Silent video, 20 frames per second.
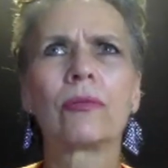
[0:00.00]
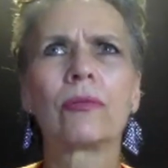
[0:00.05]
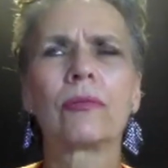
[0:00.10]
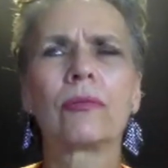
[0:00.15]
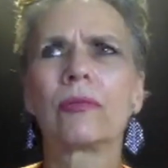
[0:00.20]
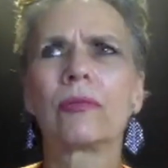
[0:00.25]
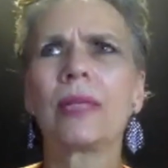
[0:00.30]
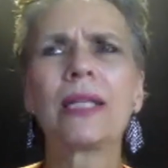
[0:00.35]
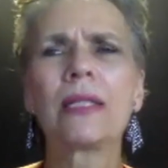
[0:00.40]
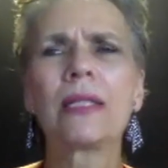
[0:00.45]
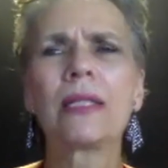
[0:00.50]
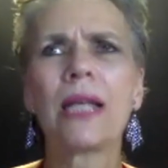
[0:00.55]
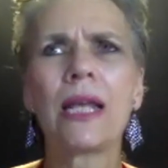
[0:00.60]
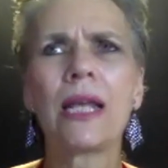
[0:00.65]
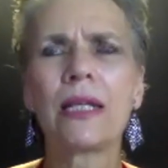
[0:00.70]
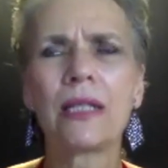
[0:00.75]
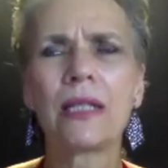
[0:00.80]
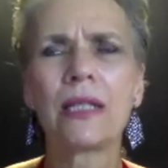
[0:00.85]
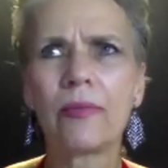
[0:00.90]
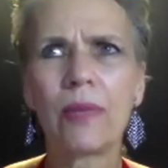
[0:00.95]
less than
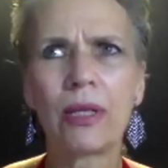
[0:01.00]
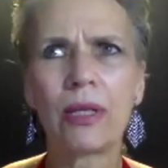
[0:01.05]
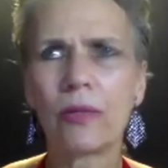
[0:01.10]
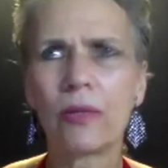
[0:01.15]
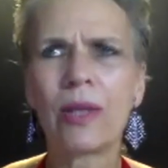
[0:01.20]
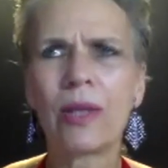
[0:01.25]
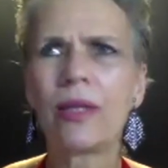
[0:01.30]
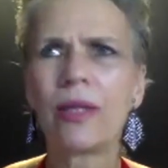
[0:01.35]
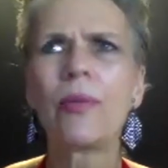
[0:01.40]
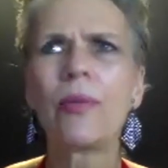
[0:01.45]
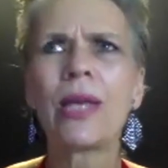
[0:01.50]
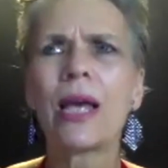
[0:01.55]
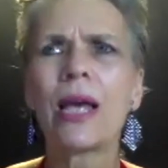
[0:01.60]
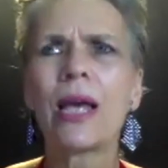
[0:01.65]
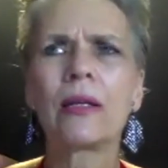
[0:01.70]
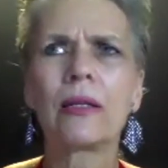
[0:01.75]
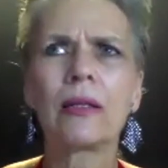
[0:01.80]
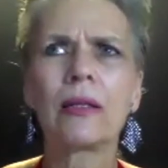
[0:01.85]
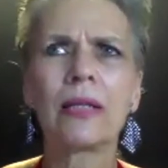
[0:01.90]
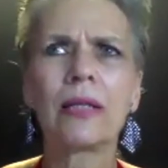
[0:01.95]
18 months. I think we had
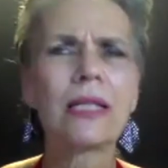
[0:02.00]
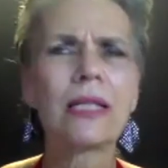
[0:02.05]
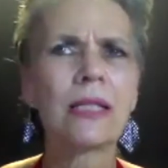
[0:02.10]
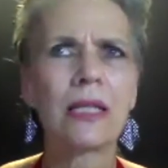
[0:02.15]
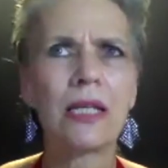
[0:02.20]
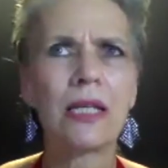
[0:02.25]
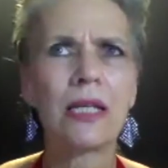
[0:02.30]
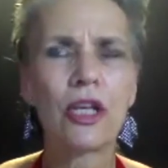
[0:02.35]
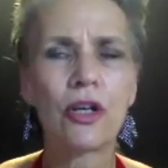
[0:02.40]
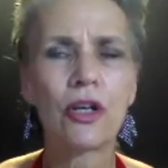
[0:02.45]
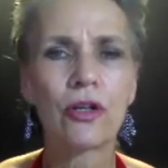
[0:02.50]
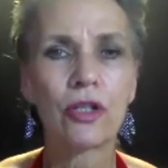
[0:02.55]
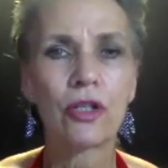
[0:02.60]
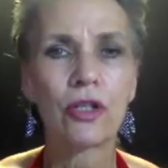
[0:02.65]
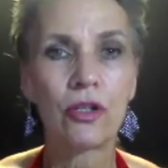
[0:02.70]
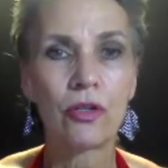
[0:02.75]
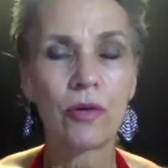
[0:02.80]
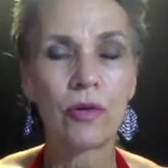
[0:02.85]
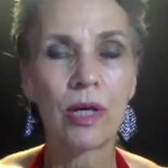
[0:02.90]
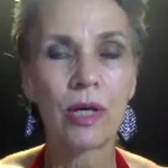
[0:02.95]
less than a year to
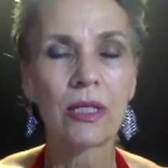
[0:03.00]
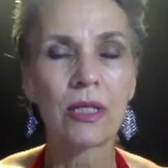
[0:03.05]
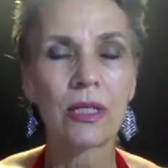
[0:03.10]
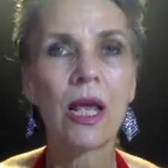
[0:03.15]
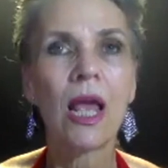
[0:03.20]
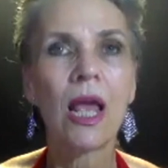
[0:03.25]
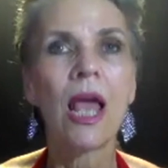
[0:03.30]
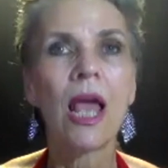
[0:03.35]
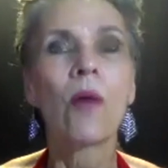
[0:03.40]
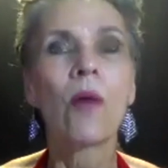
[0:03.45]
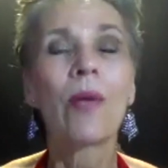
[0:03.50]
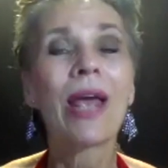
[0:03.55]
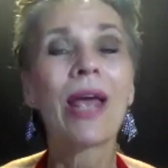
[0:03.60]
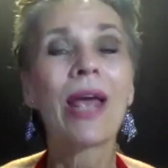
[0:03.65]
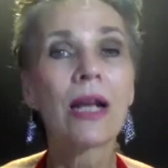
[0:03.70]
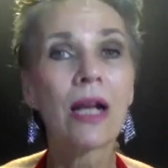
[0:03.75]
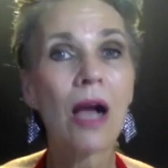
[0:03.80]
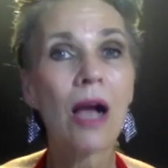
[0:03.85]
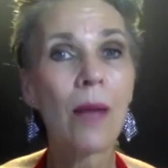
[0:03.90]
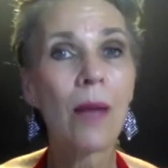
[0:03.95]
do it. We had
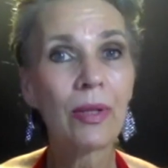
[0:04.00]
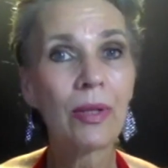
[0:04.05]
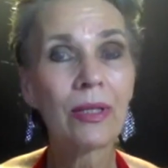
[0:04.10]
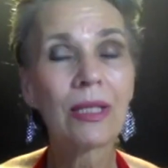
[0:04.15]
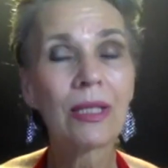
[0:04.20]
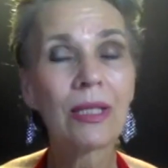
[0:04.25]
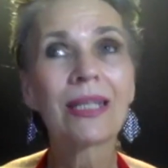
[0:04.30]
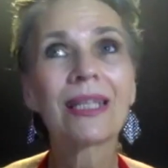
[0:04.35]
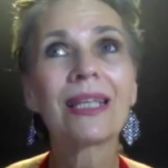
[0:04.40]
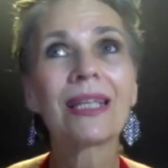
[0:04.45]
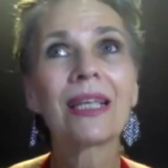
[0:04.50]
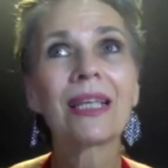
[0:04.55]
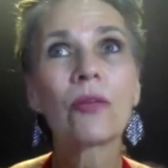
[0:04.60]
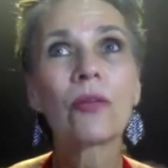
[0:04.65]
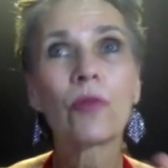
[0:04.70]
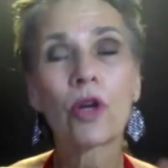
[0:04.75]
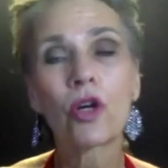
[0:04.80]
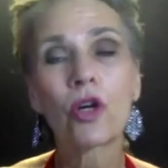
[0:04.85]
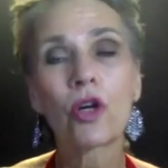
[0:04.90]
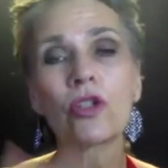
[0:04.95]
a couple
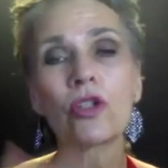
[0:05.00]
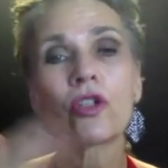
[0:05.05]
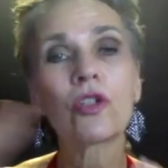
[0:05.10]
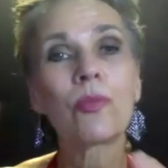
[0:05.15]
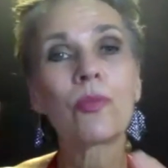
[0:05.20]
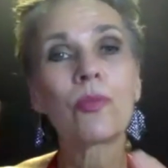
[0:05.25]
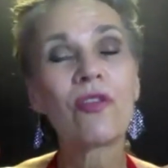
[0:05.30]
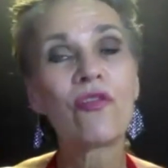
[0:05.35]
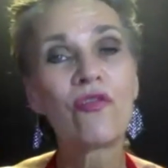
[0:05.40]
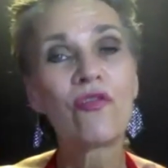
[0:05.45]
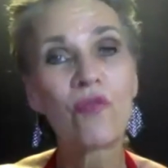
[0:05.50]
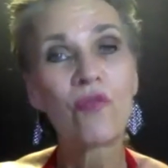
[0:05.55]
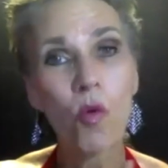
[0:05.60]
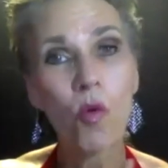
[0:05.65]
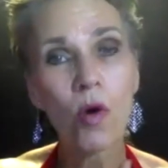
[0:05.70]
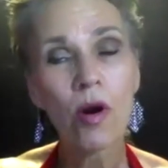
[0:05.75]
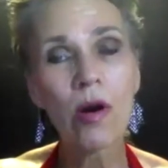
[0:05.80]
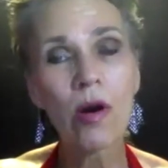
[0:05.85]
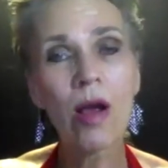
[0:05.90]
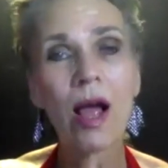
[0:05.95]
rehearsals
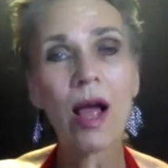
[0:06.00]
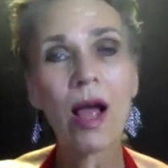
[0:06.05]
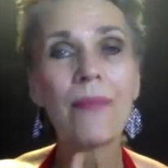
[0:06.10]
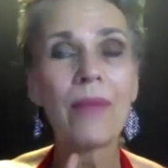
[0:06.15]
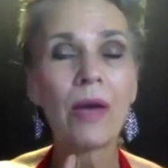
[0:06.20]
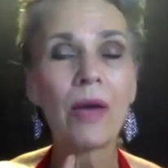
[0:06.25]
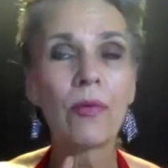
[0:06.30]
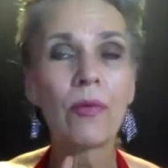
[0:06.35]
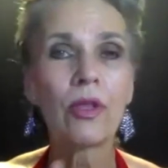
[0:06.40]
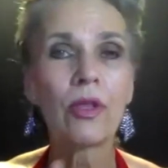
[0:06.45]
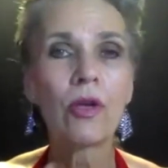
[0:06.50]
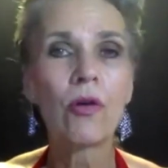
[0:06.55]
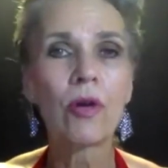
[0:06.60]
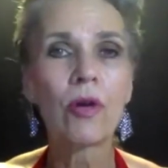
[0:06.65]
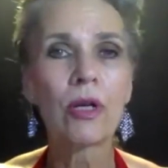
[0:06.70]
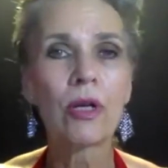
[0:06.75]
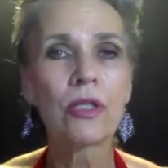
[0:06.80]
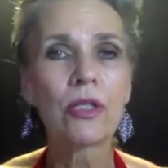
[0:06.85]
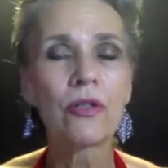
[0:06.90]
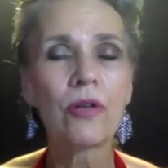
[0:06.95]
before I met with the
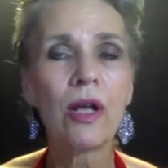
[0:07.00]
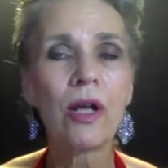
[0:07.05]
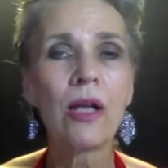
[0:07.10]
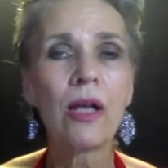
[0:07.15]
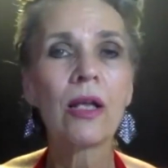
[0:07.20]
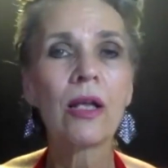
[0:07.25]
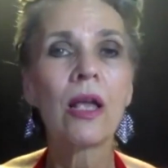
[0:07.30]
orchestra.